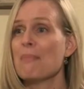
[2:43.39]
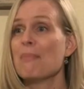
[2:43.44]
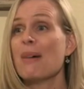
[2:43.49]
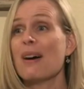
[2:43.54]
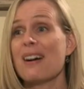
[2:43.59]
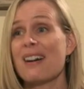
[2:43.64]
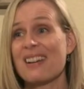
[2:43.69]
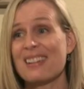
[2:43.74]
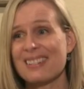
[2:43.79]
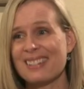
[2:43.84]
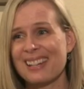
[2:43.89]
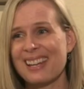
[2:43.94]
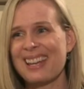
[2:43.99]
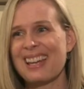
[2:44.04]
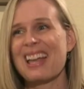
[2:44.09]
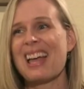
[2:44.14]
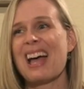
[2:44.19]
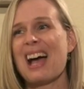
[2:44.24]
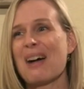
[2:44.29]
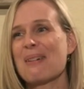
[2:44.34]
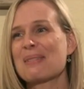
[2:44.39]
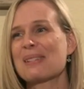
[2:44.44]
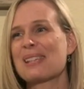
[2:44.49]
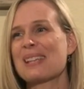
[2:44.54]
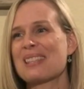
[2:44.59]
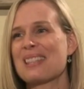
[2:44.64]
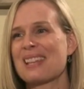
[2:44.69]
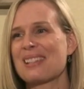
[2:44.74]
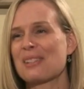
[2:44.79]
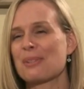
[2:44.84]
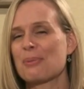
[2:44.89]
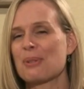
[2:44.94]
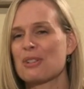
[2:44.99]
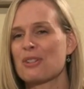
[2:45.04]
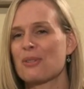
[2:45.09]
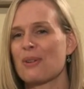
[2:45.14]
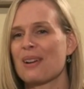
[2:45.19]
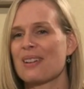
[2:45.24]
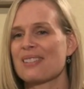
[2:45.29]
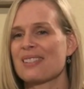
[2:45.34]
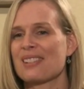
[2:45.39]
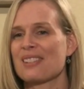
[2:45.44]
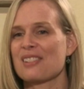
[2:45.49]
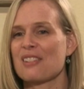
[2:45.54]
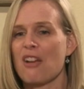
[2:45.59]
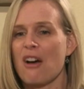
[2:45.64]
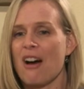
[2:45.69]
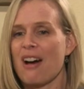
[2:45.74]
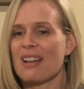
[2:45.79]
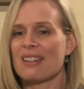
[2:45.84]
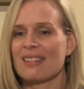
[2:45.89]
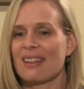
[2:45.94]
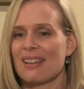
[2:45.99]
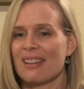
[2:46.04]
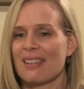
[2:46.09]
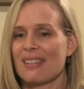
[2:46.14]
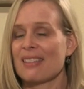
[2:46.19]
But I would say that switchgrass is not